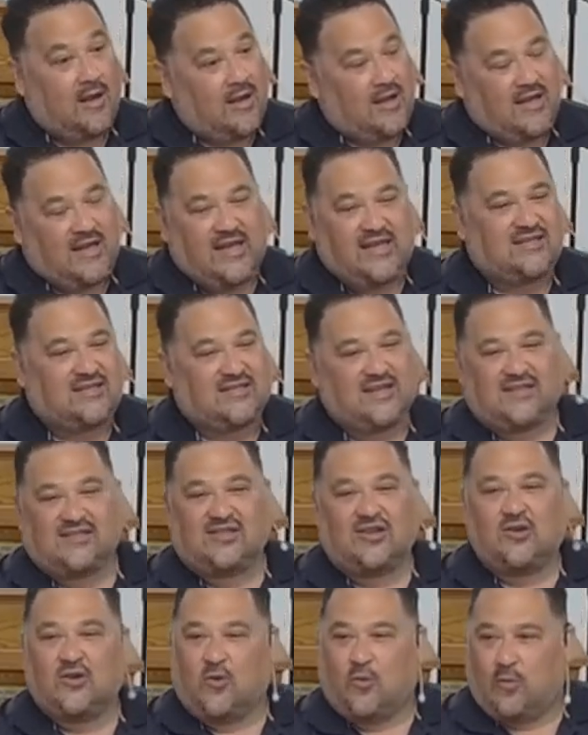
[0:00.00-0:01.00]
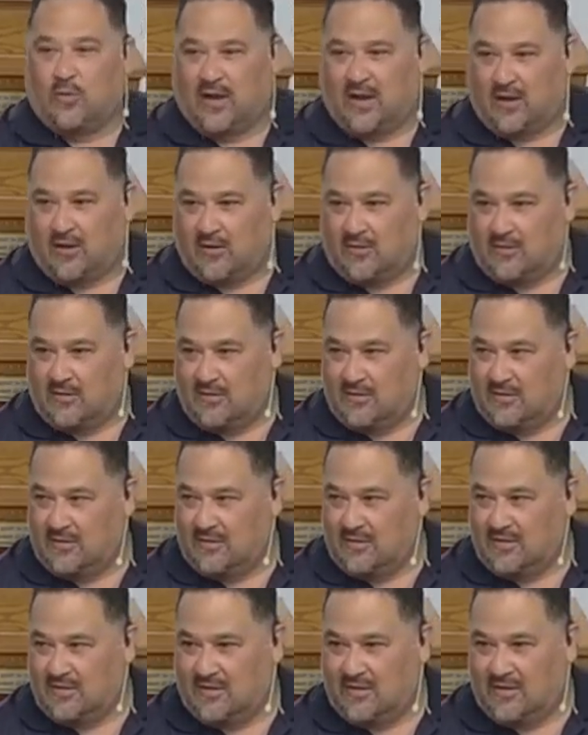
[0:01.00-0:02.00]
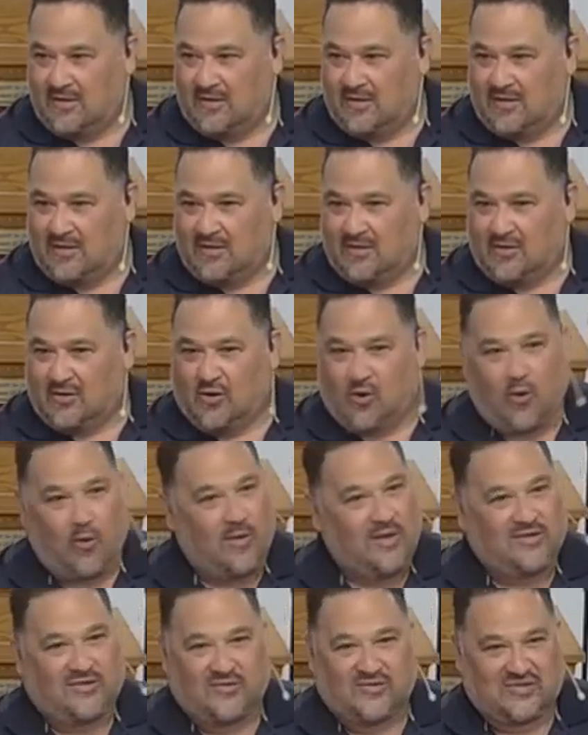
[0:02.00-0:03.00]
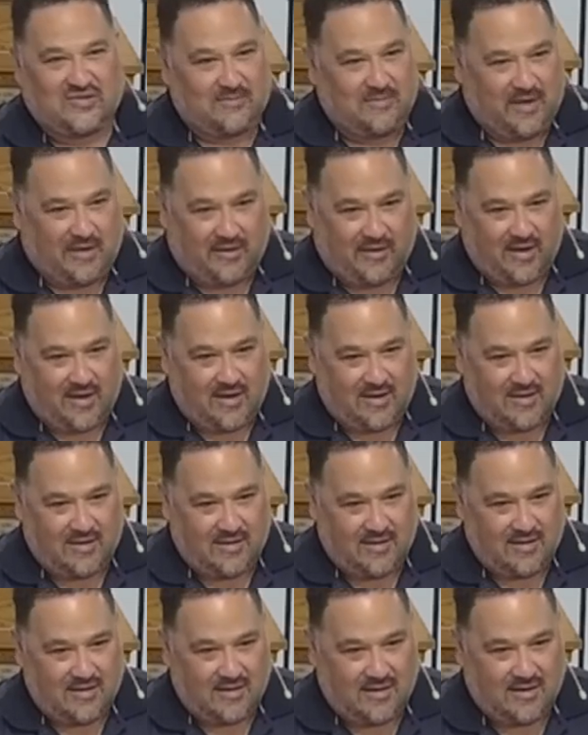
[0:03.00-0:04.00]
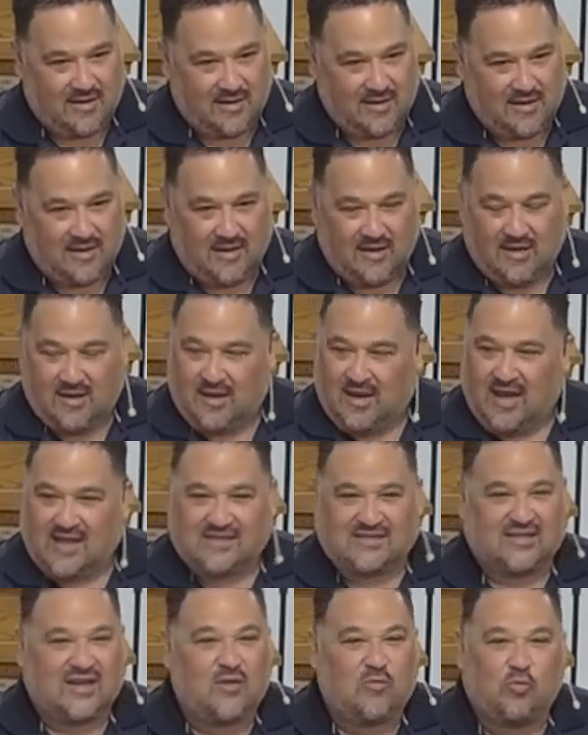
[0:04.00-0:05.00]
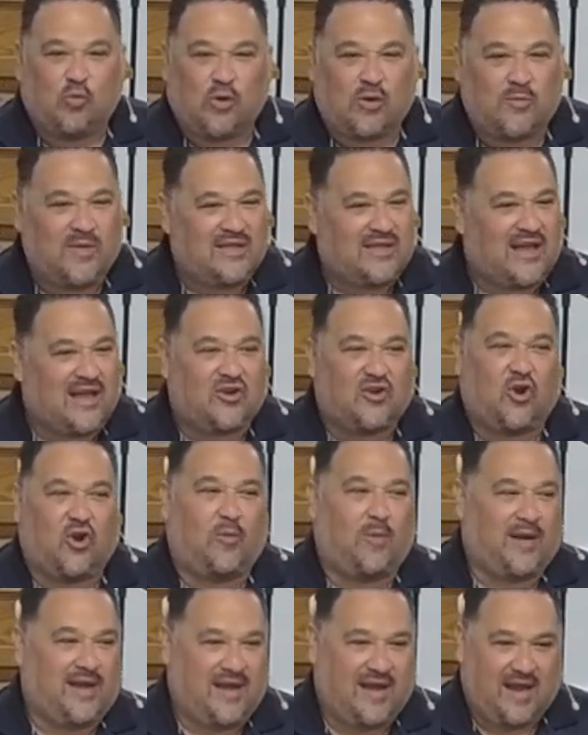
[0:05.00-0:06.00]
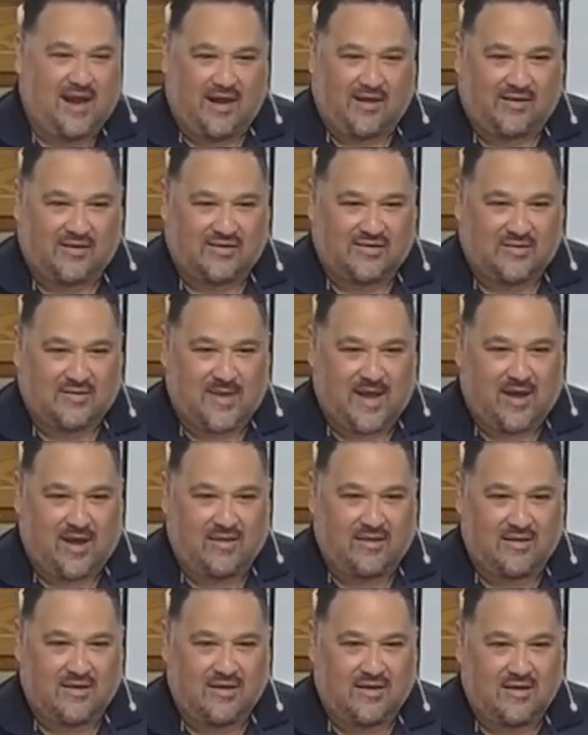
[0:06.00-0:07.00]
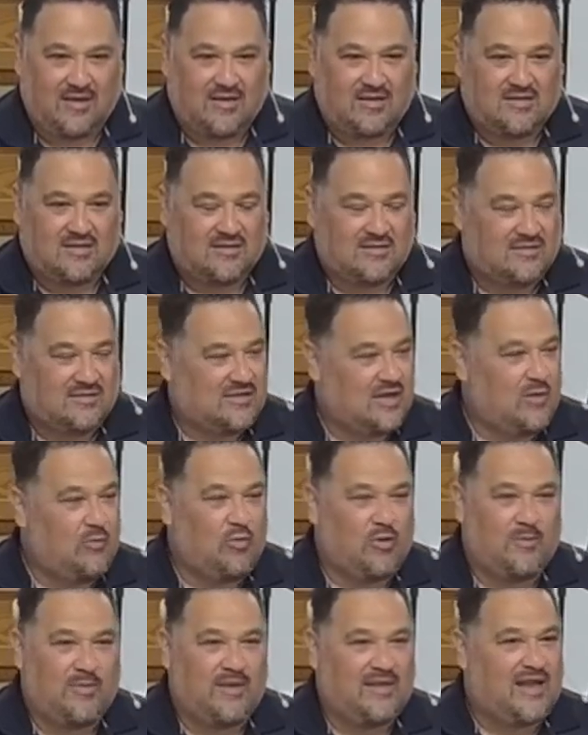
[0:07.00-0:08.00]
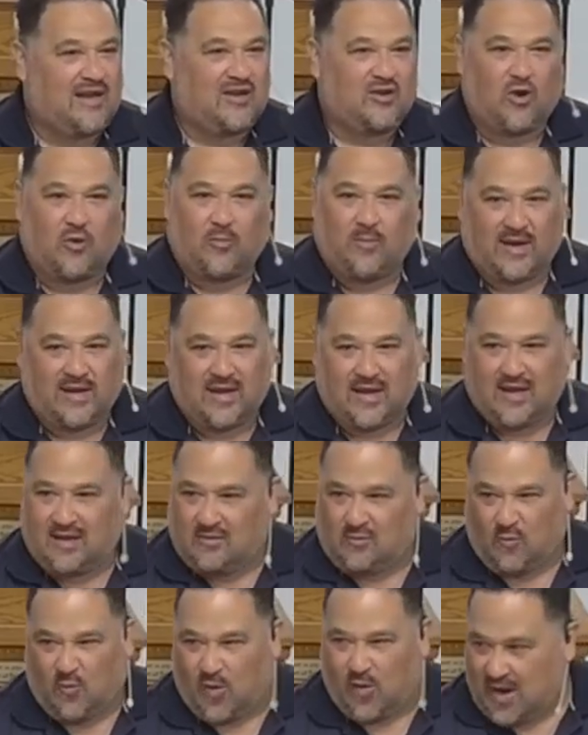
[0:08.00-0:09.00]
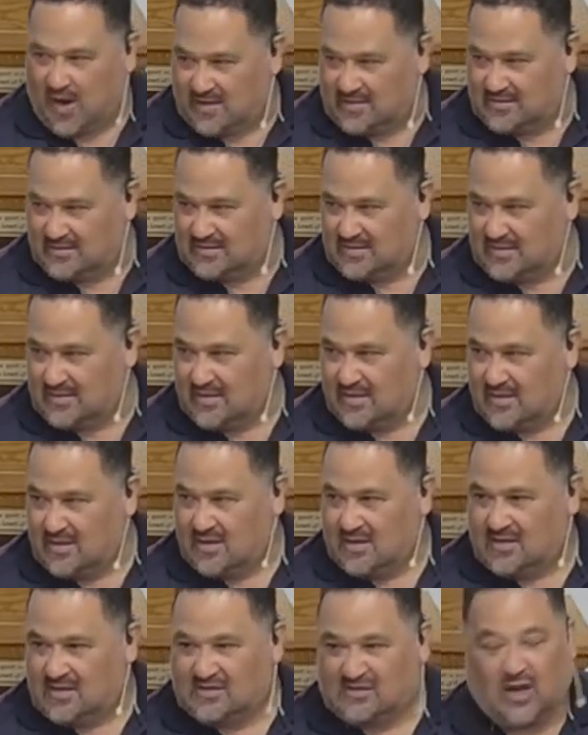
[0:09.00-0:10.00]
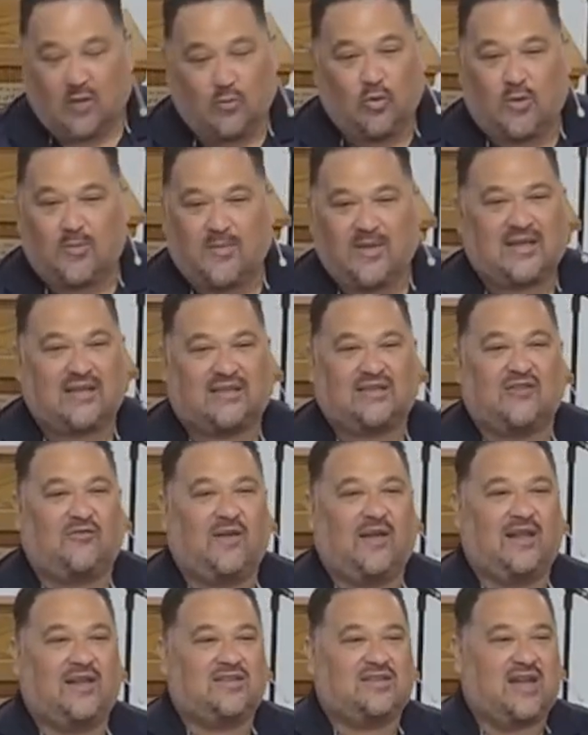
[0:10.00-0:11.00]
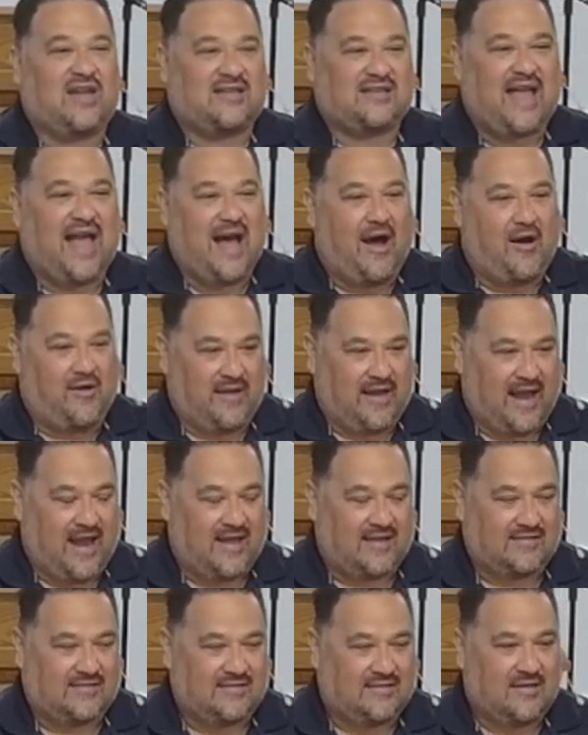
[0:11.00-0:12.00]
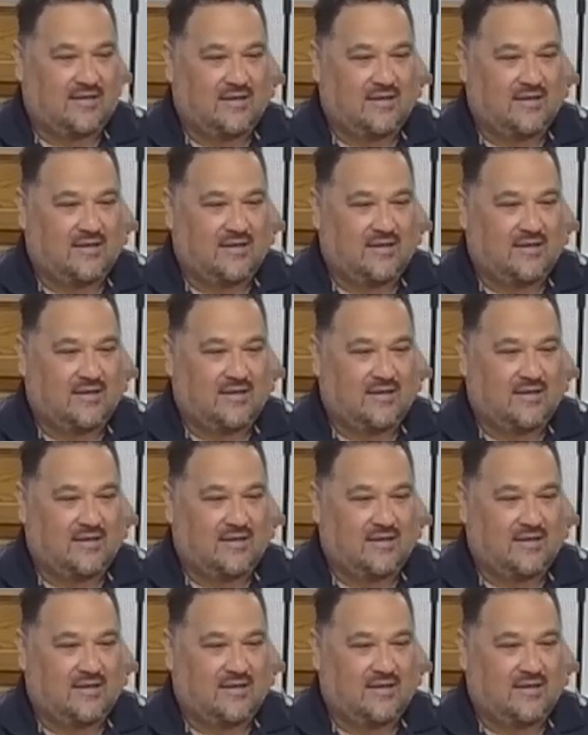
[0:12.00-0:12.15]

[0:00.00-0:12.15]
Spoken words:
He sits on a well going through Samaria, and some woman that nobody cares about, some woman that nobody wants, some woman that the village has outcast,